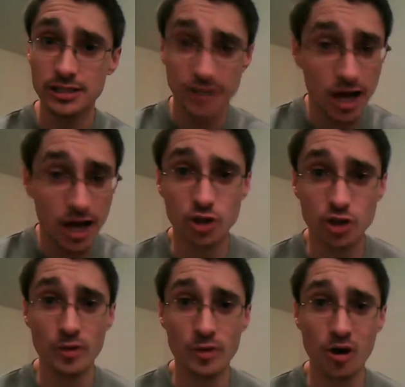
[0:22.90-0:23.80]
Gosh,
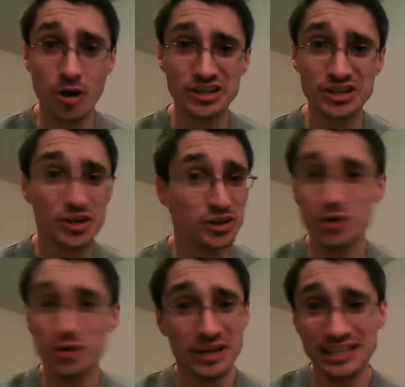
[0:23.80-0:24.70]
Obi-Wan,
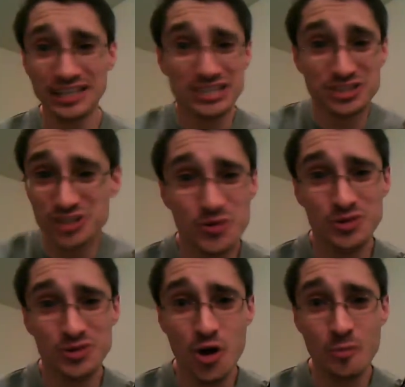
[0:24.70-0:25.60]
you really do
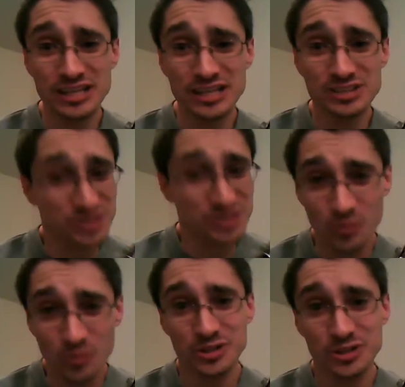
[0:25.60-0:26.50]
know me,
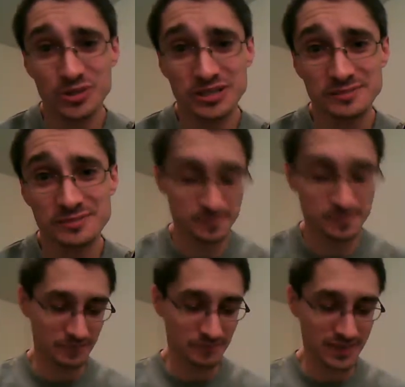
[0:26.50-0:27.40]
don't you?"
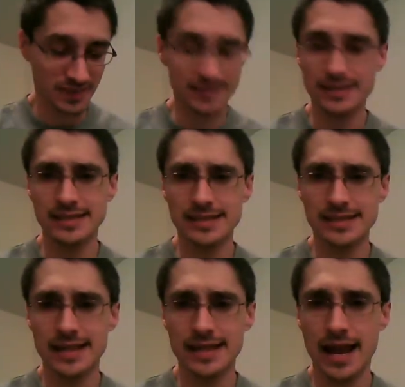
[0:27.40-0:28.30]

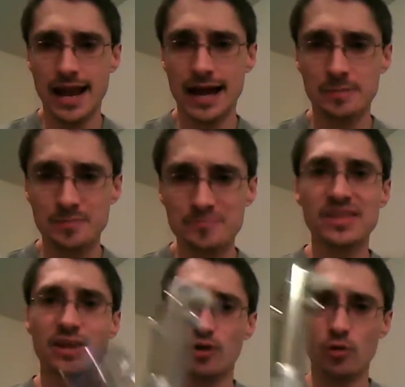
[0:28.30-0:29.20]
Yeah.
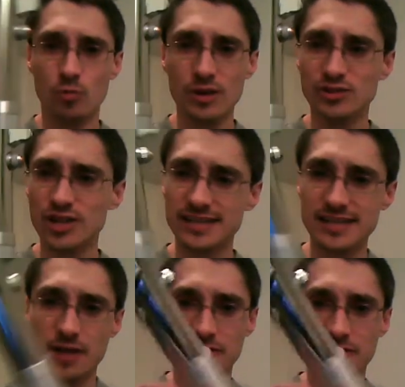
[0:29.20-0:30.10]
We've checked
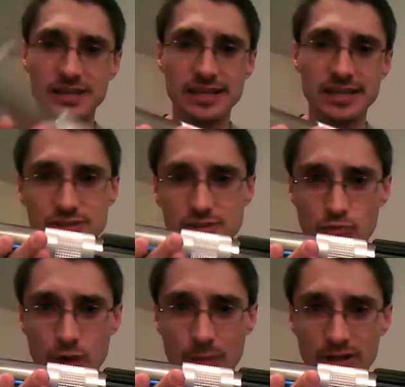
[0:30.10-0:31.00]
out these
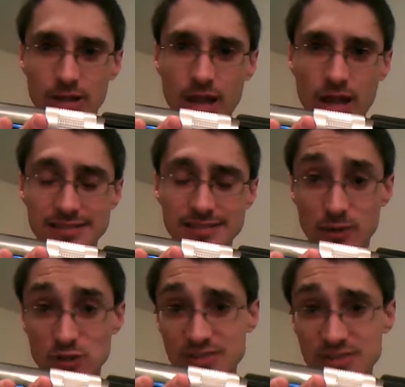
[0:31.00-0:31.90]
replica
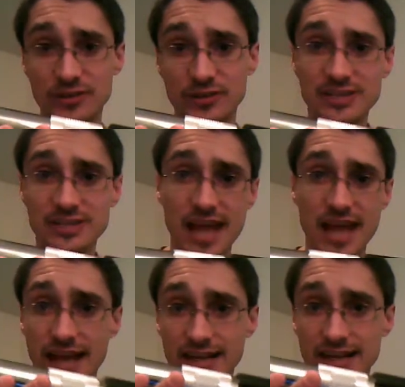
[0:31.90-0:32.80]
lightsabers, specifically the
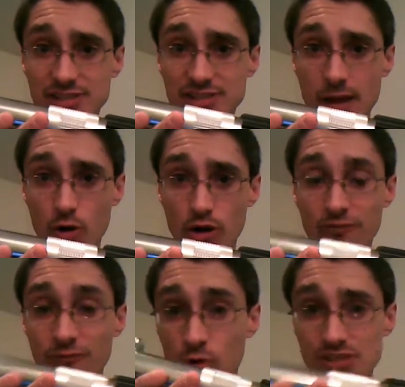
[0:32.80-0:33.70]
Anakin Skywalker
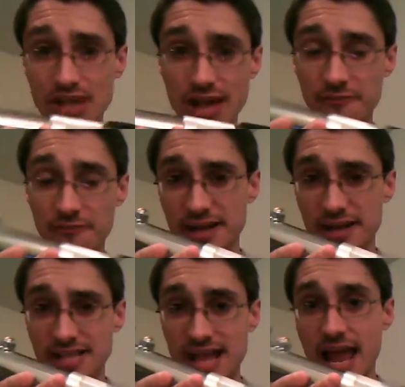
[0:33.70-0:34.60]
Force FX